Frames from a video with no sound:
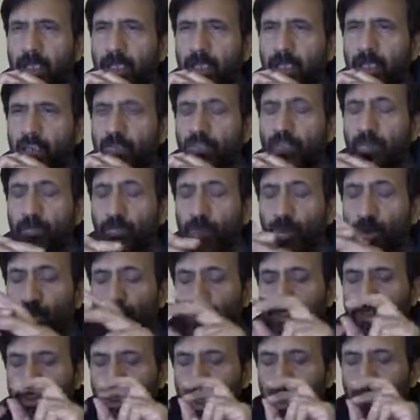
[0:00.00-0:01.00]
the
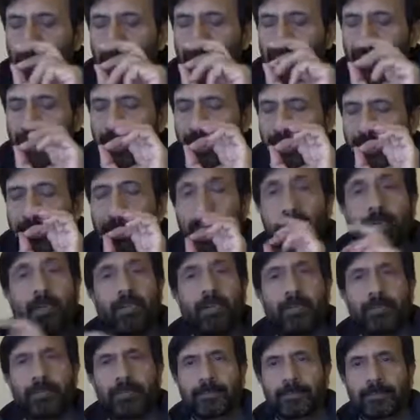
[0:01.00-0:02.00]
most common
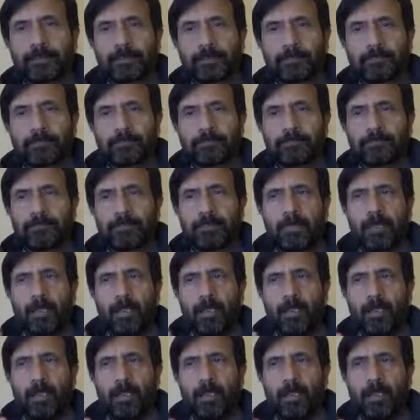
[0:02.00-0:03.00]
triggers
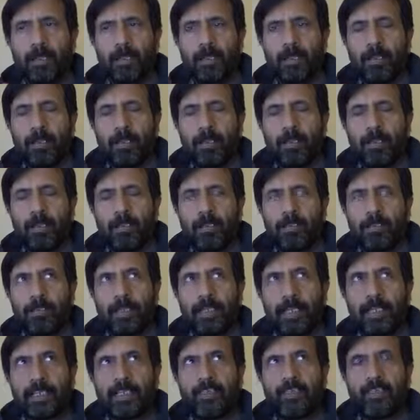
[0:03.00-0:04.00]
uh,
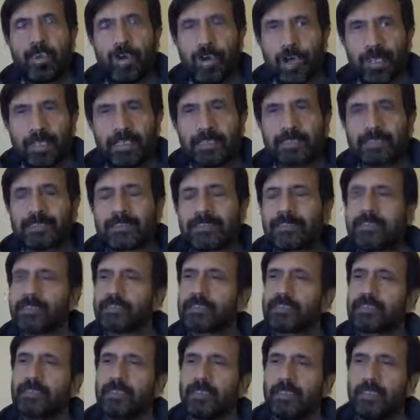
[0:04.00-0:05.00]
that cause
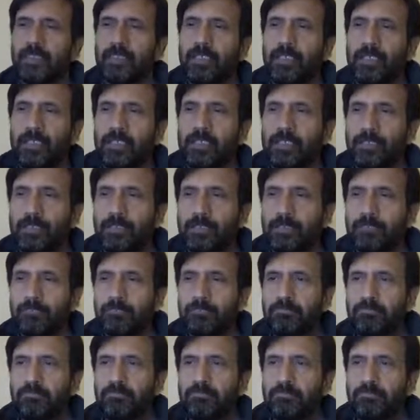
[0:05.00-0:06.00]
uh,
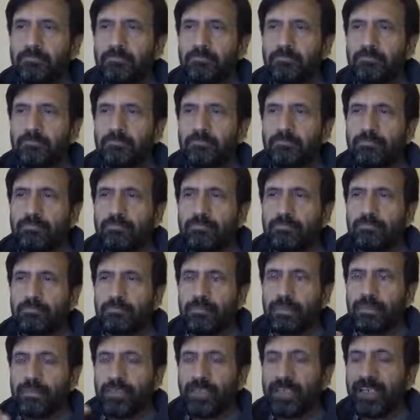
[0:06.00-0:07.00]

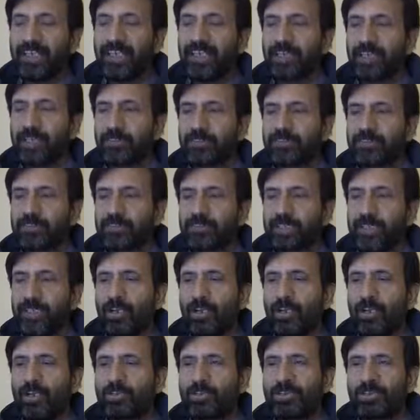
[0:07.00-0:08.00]
the hiccups, they
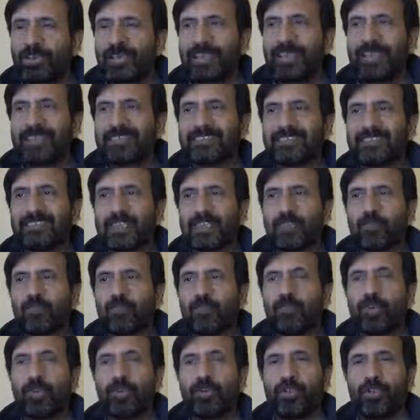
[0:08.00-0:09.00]
last less than
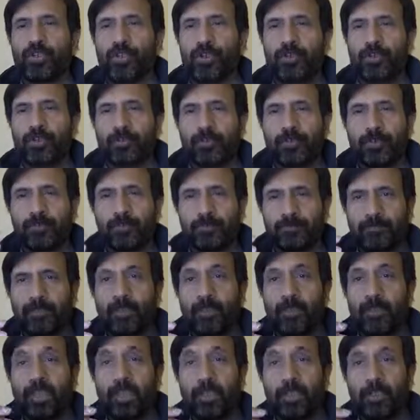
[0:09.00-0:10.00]
forty or
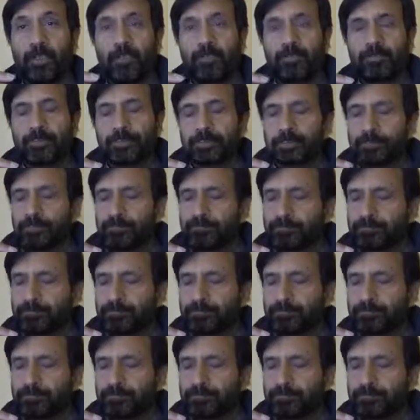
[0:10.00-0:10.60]
forty-eight hours.